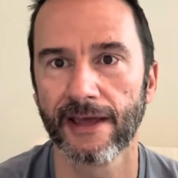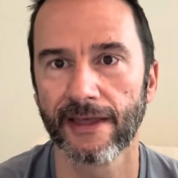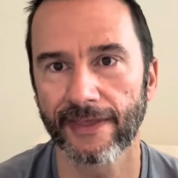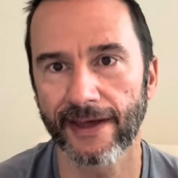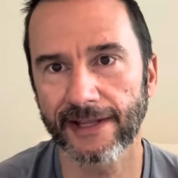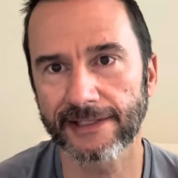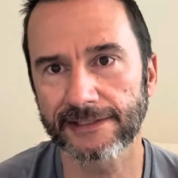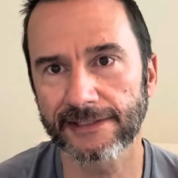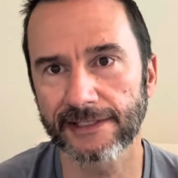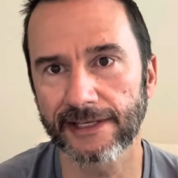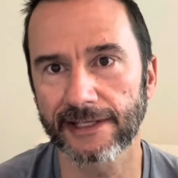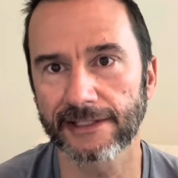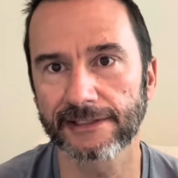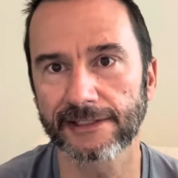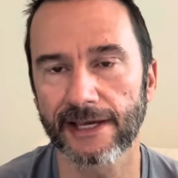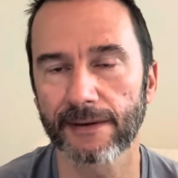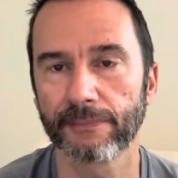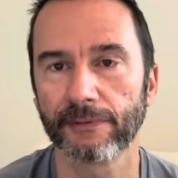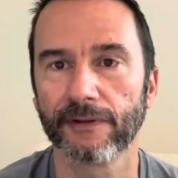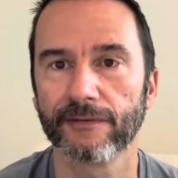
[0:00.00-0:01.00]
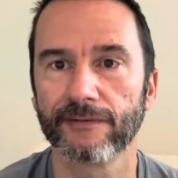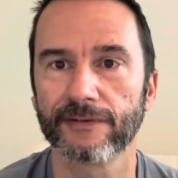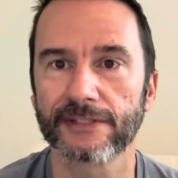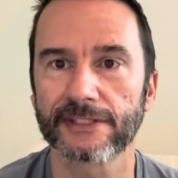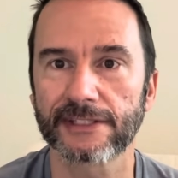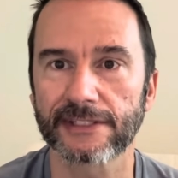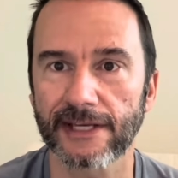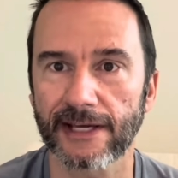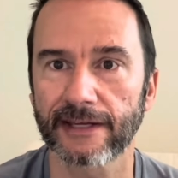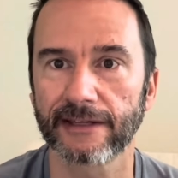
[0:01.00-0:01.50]
That's an example of a
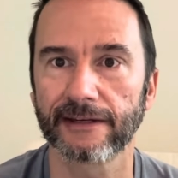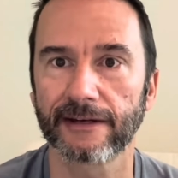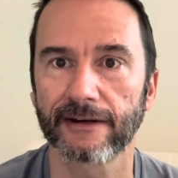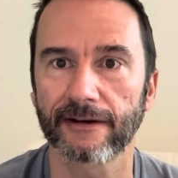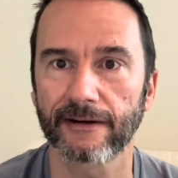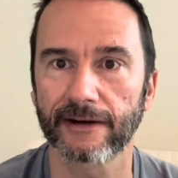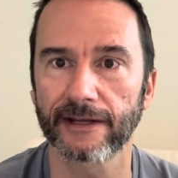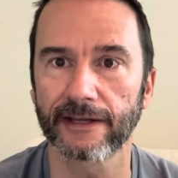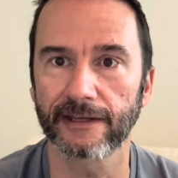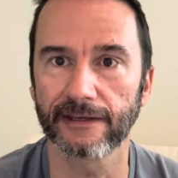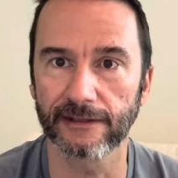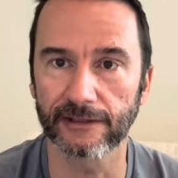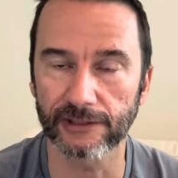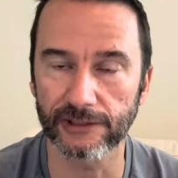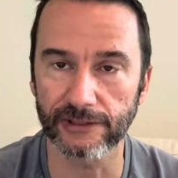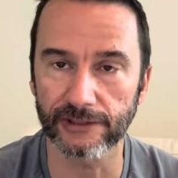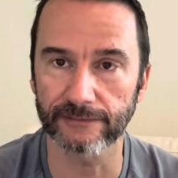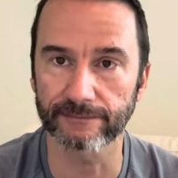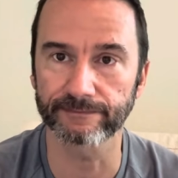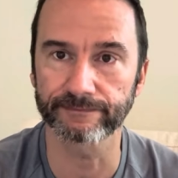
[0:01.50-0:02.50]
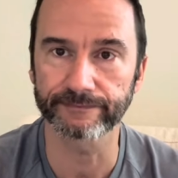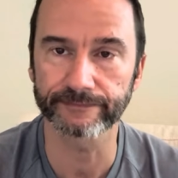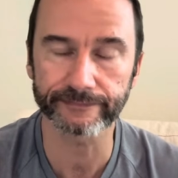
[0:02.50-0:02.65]
secondary condition.